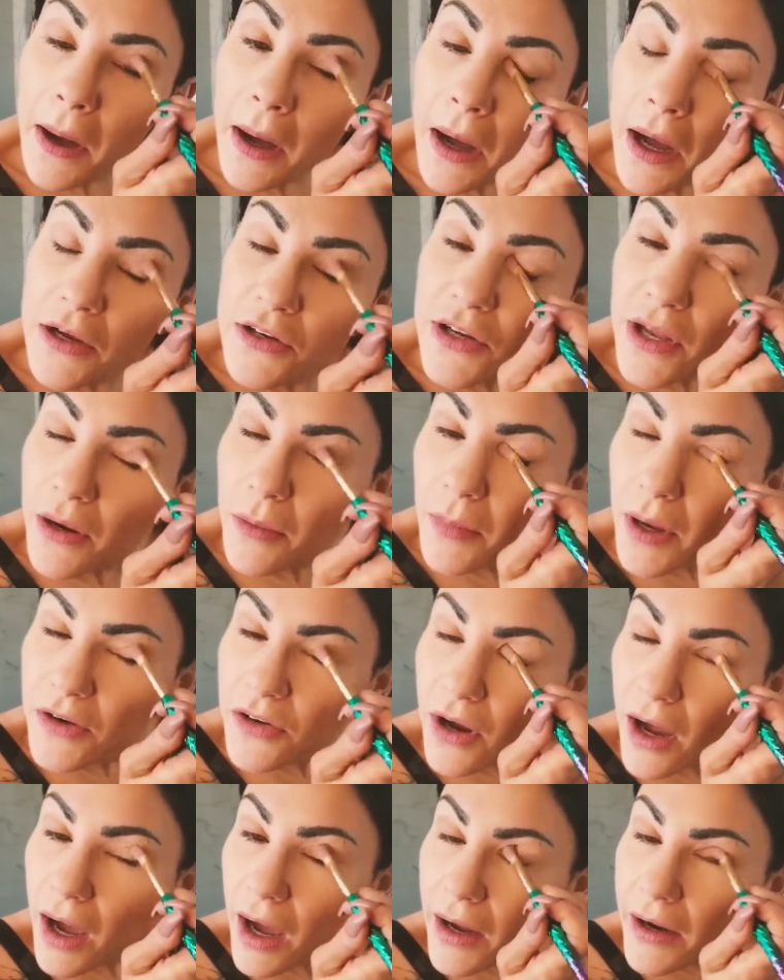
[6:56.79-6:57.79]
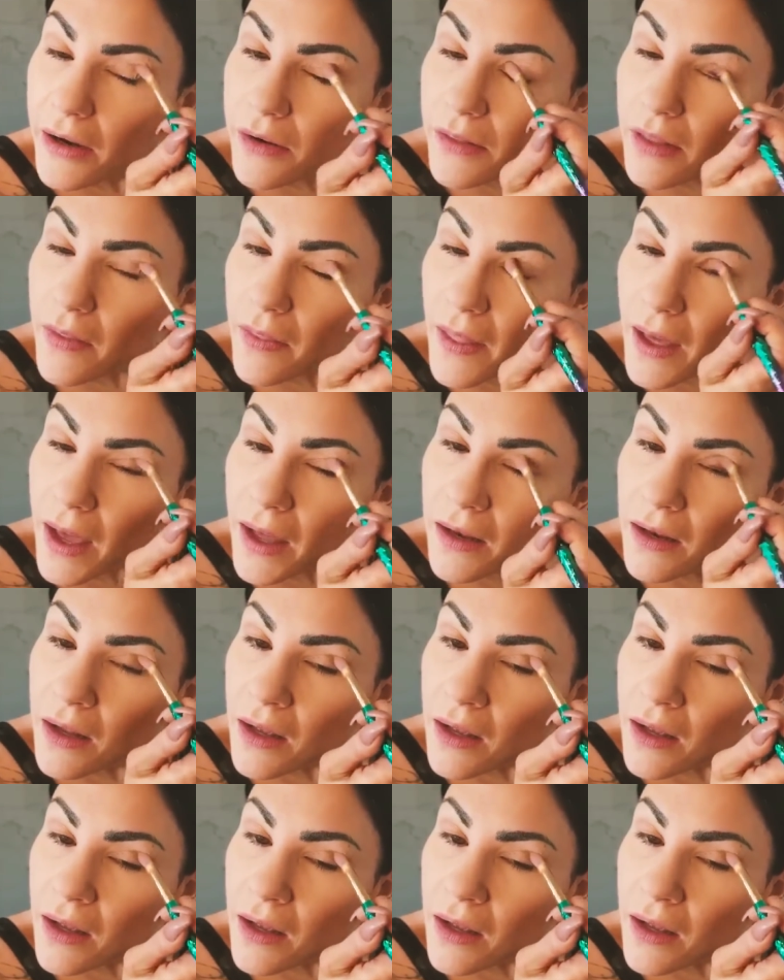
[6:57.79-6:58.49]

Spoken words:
eyeshadow much higher than that.